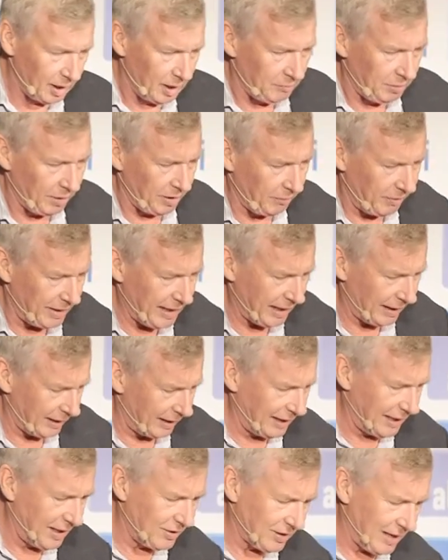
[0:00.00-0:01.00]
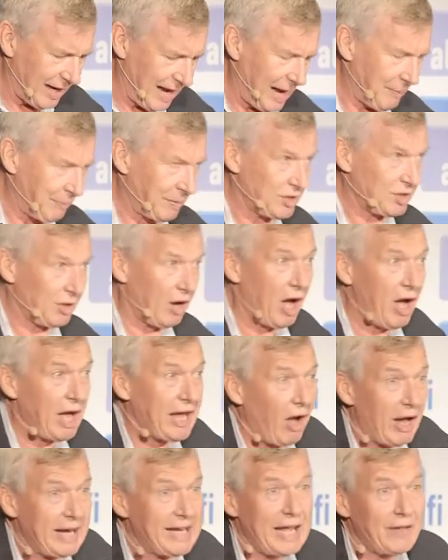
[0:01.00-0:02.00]
But the reality is it happens. So
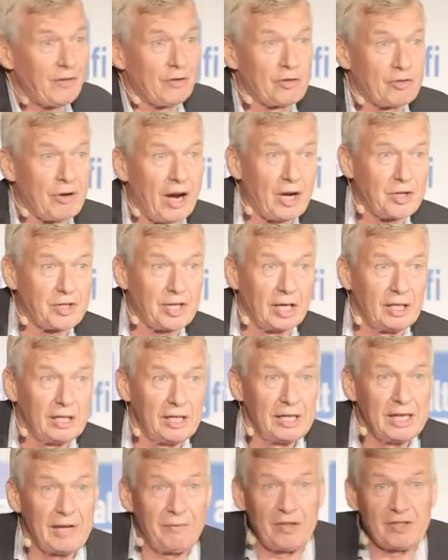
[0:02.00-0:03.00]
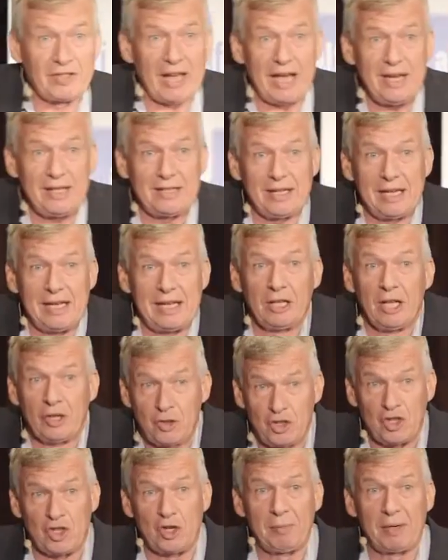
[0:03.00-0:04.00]
I get the structure. If there's 18
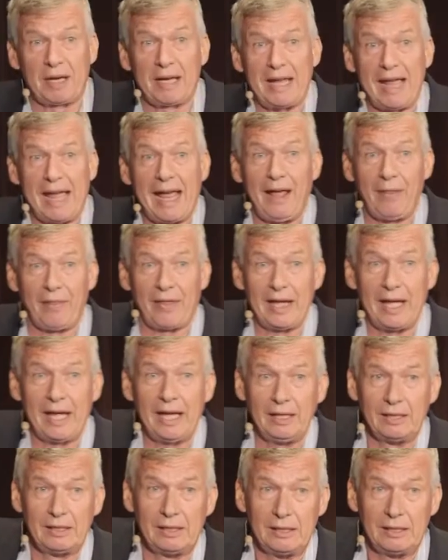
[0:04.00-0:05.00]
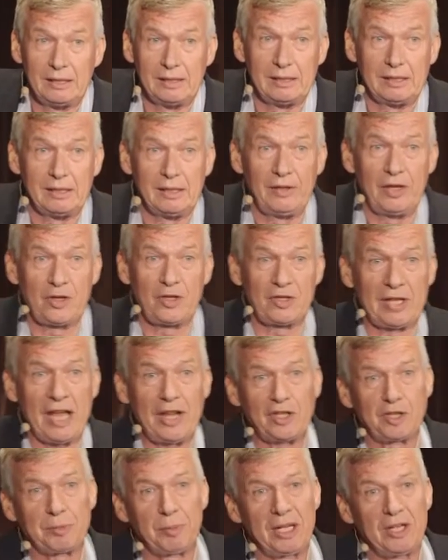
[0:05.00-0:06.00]
legitimately out there, there's
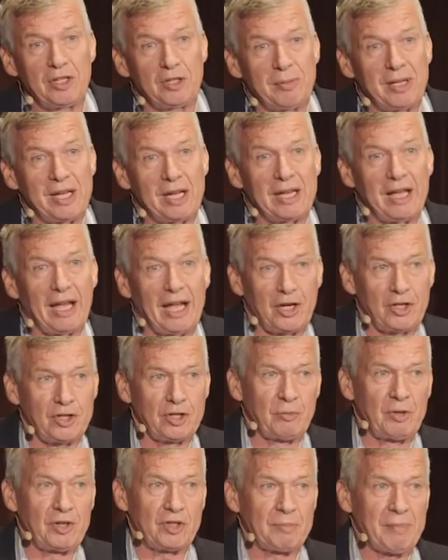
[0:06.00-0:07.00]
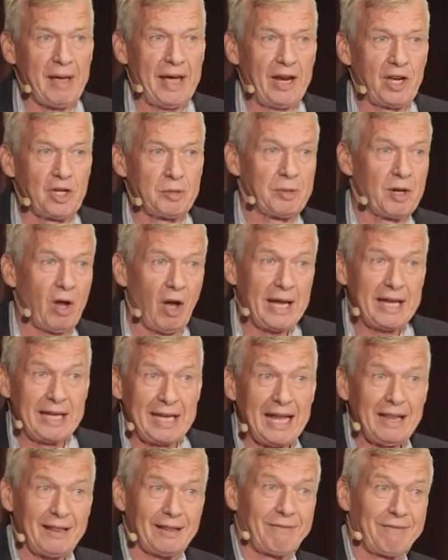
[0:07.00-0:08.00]
sensible intermediation, risk management, I
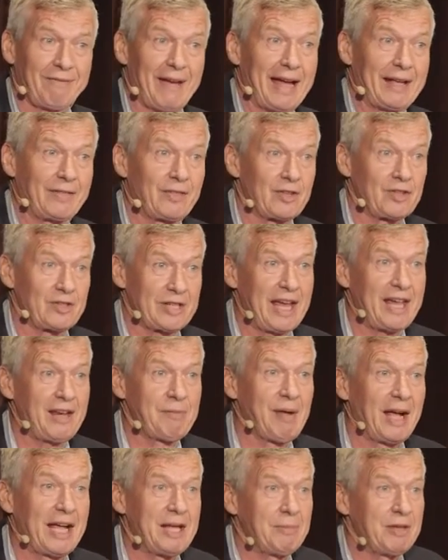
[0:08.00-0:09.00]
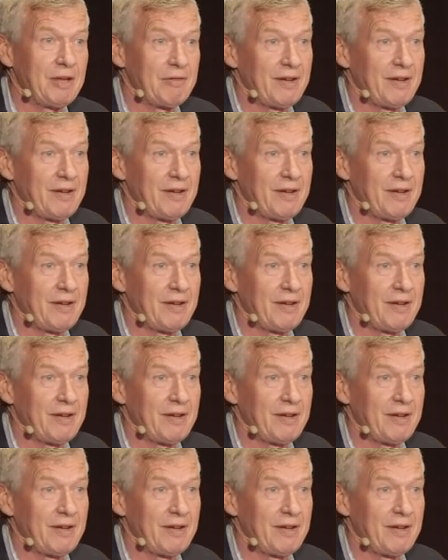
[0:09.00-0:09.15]
get the fact that 10 may be